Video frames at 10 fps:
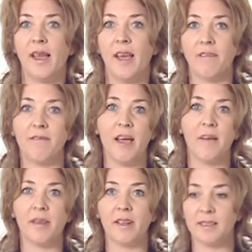
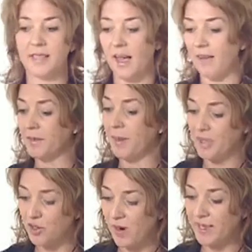autoprompter
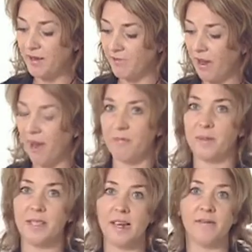or an
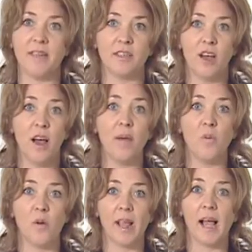autocue or a
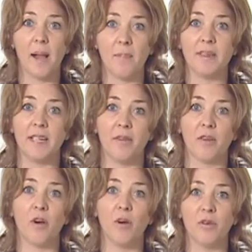teleprompter. So you can
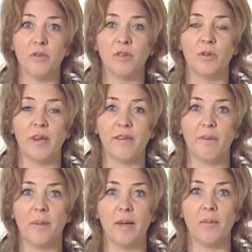see in some of the
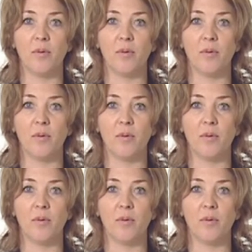takes, it's